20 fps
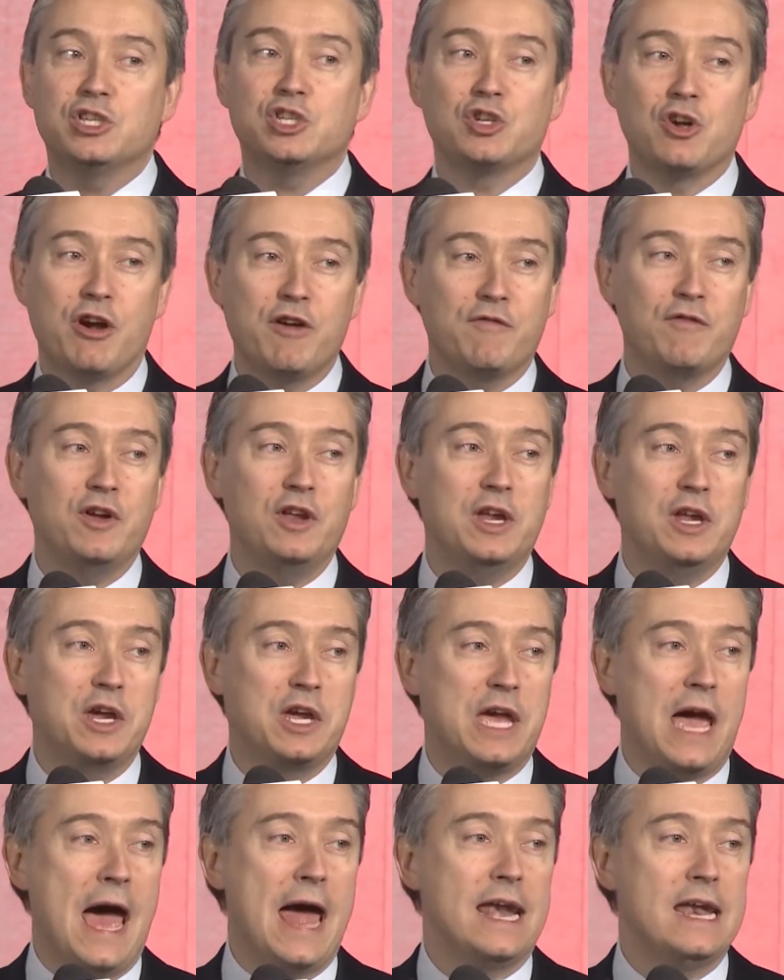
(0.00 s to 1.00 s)
servant in
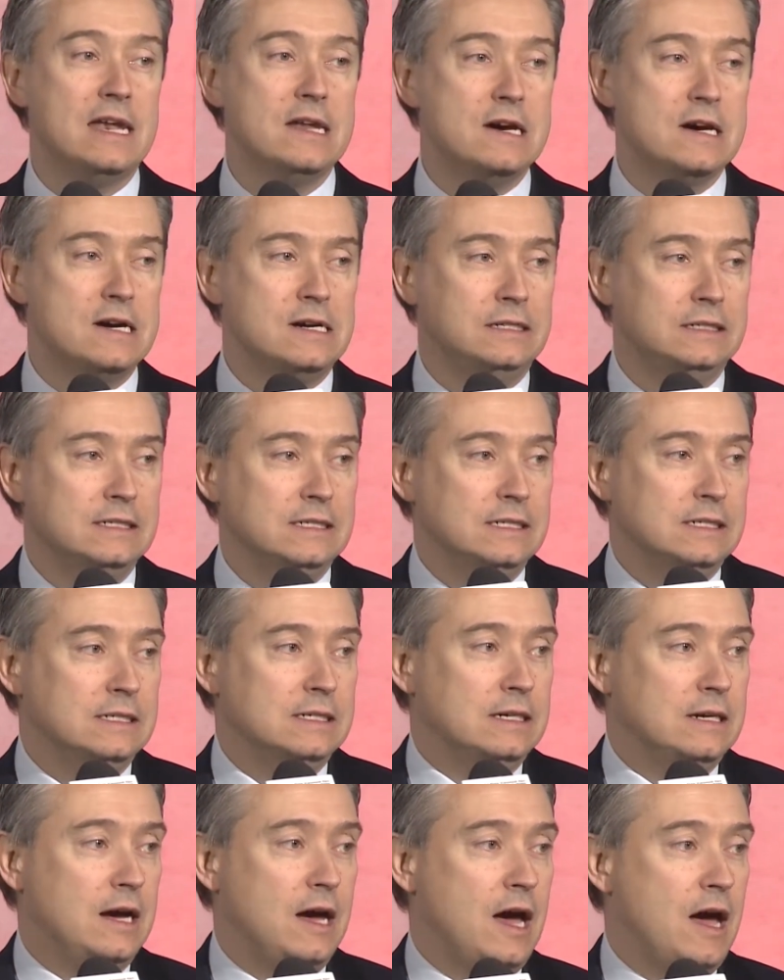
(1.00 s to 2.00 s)
Canada,
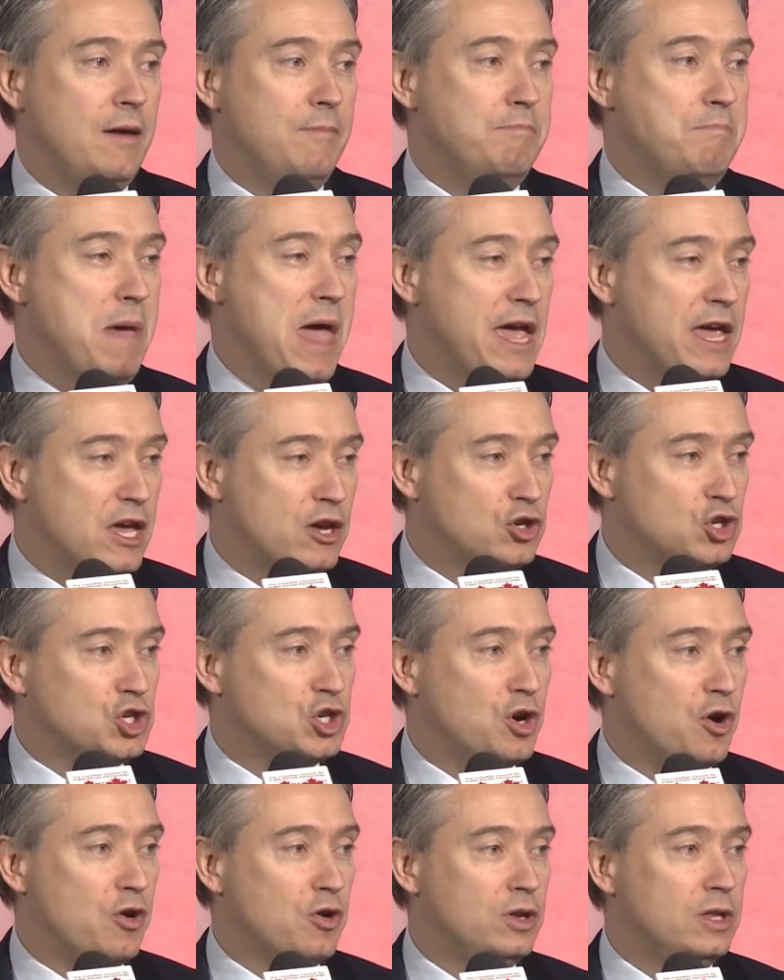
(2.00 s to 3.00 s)
uh, making
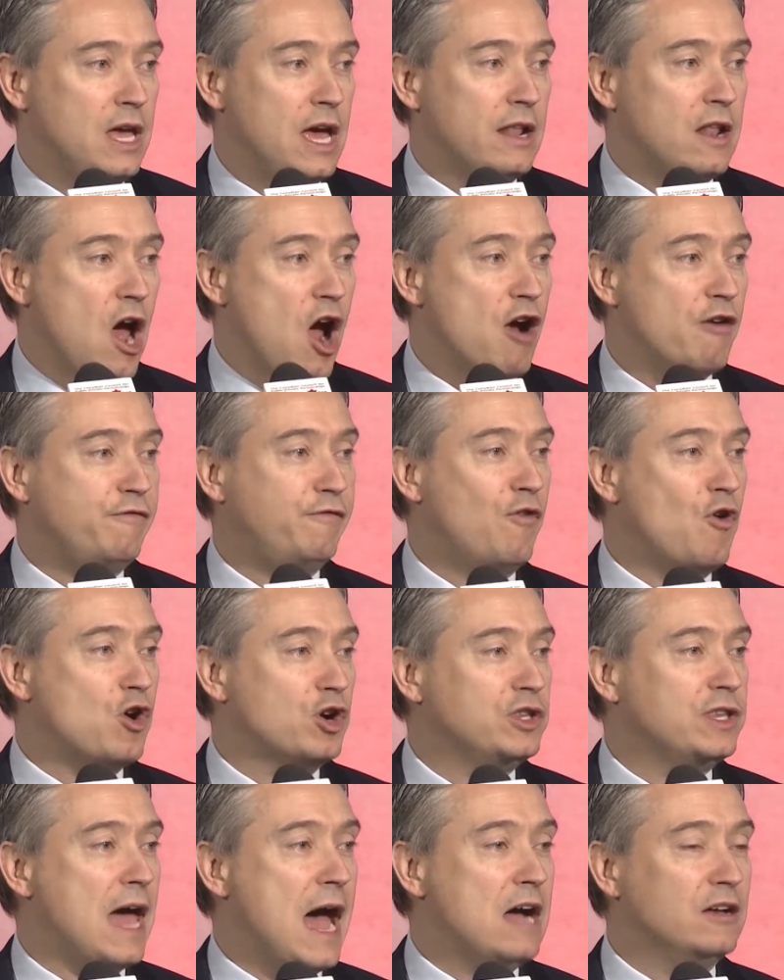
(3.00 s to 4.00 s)
sure that our
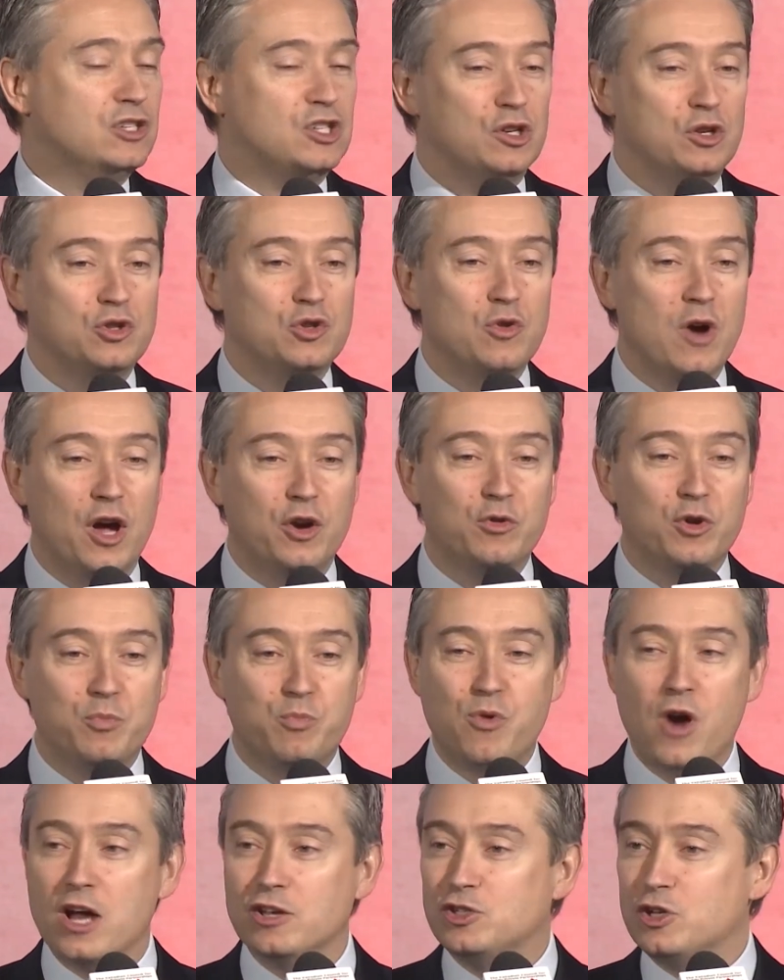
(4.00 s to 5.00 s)

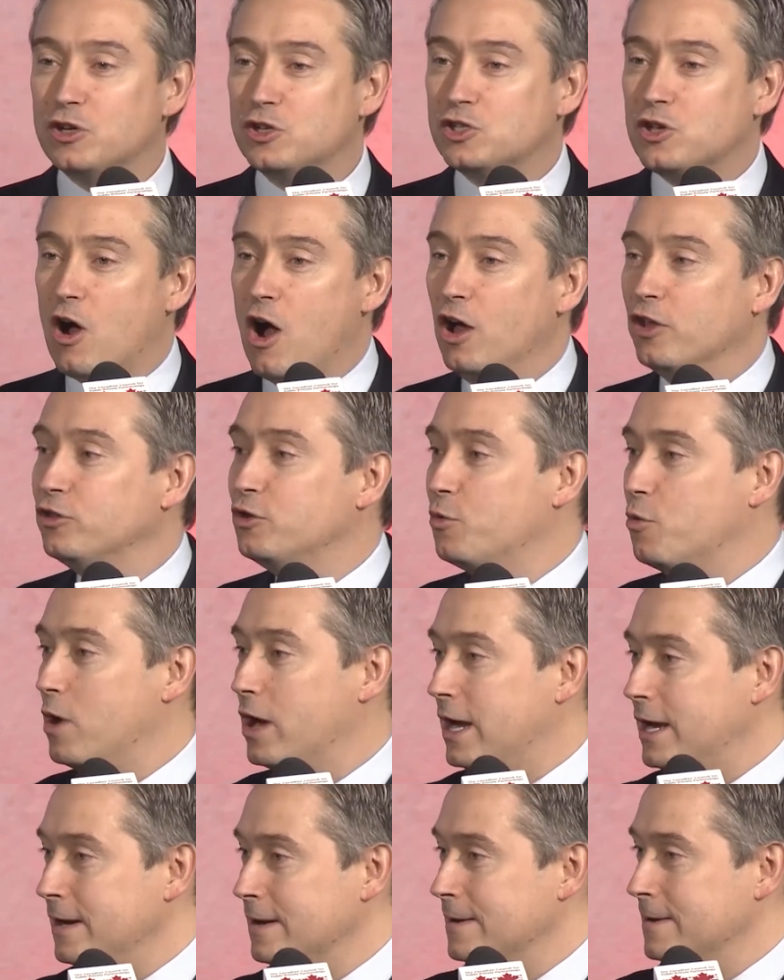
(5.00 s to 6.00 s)
4,200 projects are on the
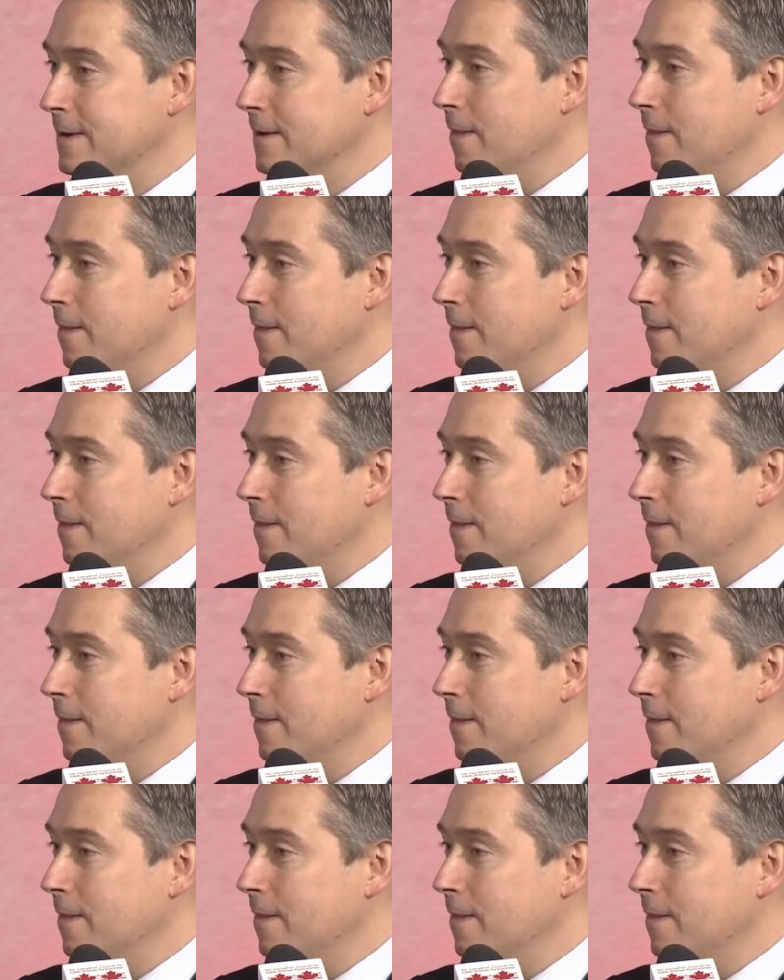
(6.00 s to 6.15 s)
way.